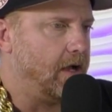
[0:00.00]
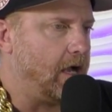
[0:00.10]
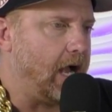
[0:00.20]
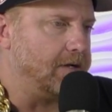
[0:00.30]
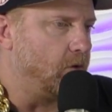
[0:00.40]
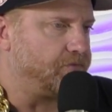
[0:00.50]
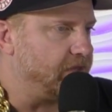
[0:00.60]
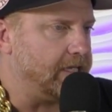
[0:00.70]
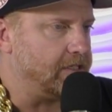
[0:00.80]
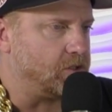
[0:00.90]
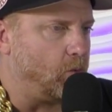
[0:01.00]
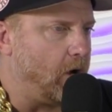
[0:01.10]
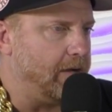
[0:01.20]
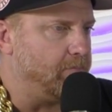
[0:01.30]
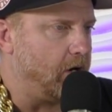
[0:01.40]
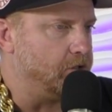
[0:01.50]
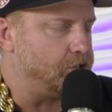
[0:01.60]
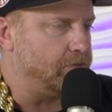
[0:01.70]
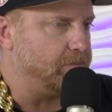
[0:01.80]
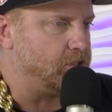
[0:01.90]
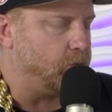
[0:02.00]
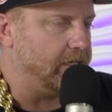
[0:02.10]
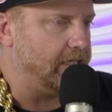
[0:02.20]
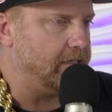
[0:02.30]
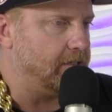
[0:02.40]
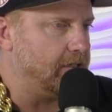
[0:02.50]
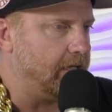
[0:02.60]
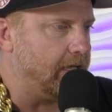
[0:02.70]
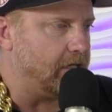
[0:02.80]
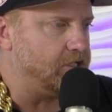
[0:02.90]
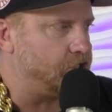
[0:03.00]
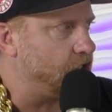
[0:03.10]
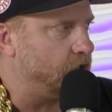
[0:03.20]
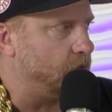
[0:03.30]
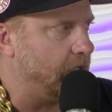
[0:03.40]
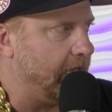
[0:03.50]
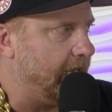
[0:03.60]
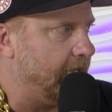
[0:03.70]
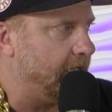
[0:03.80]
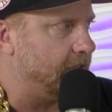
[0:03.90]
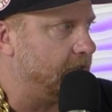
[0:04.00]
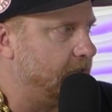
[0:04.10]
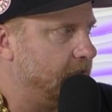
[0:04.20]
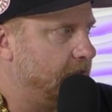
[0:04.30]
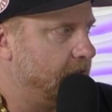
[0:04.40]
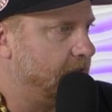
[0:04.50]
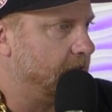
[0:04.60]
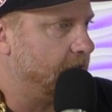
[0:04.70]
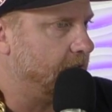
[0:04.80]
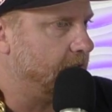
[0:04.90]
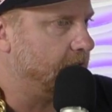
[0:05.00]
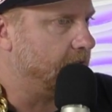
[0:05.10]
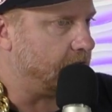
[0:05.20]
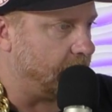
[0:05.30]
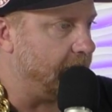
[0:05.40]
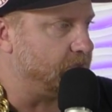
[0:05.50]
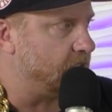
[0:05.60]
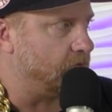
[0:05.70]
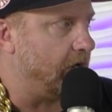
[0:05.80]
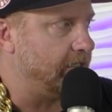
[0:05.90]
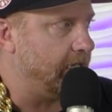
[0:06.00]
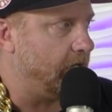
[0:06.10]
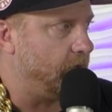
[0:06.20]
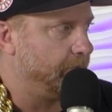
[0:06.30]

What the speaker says: I don't think it's a wide margin between LSU and Clemson right now.